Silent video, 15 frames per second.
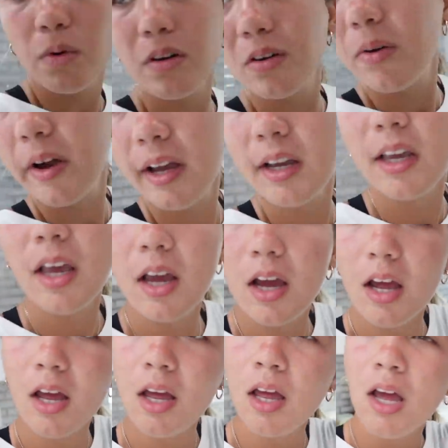real quick,
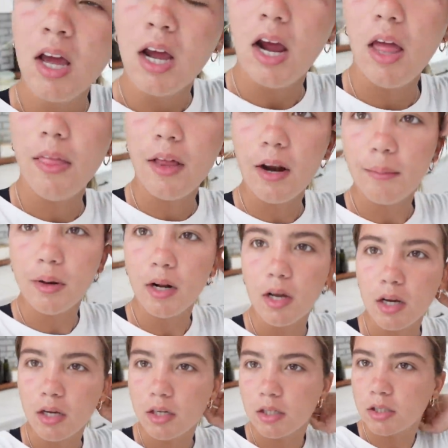and then I'm
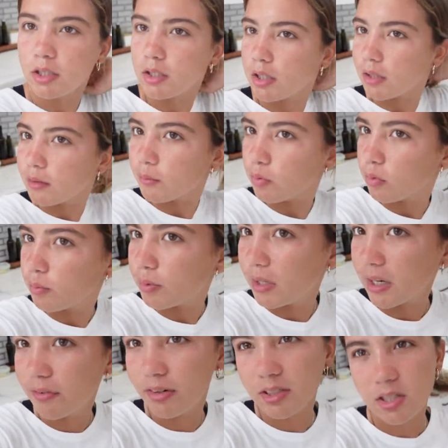gonna get in the pool. But
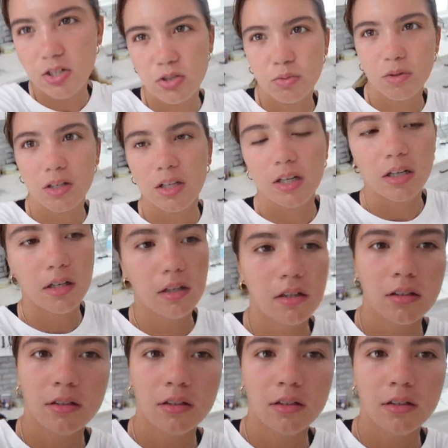like first, I just wanna like